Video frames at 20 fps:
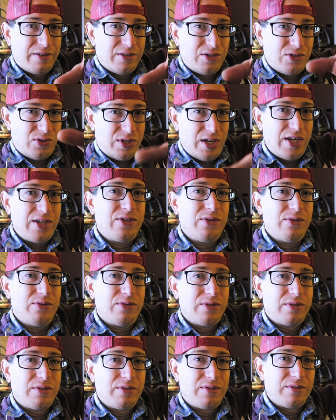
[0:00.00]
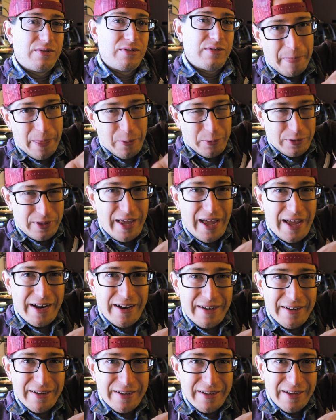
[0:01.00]
So stay tuned. And with
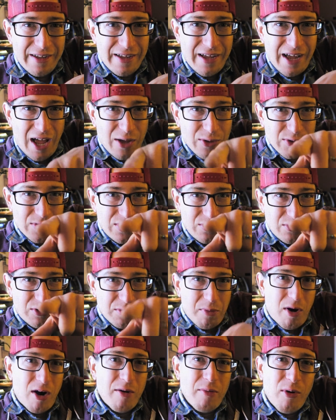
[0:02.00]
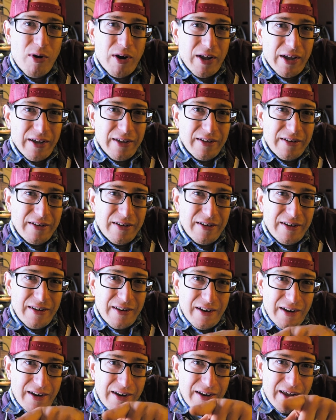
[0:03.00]
that, I will see you tomorrow morning
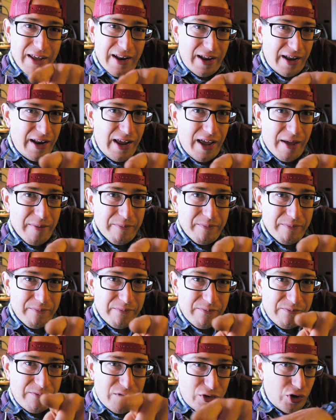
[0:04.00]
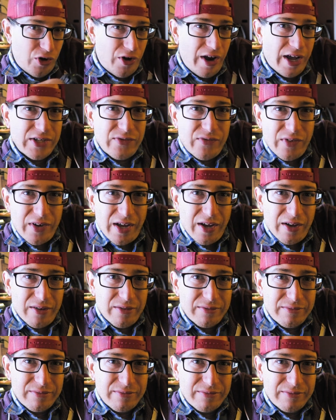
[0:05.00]
at 8 a.m. for your next video.
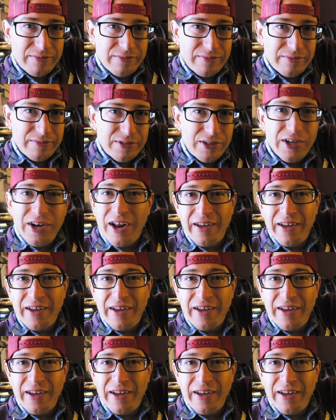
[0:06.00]
Good